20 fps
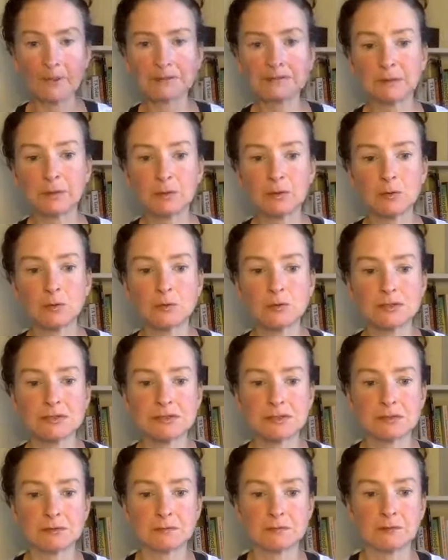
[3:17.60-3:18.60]
as our
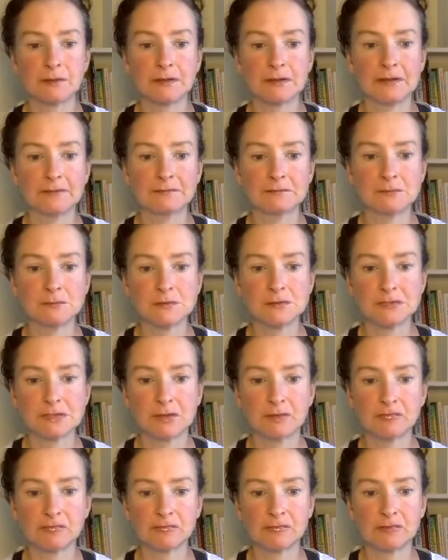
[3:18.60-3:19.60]
cortisol levels
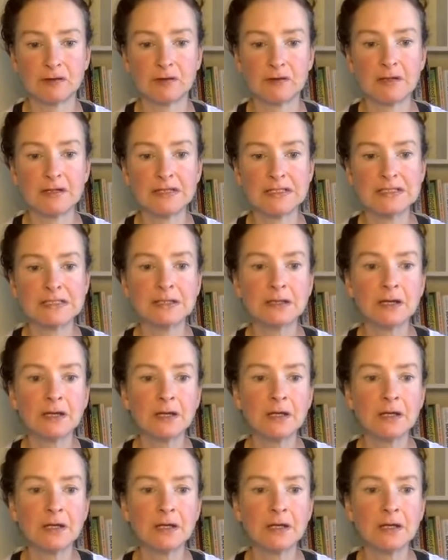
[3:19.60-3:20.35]
rise.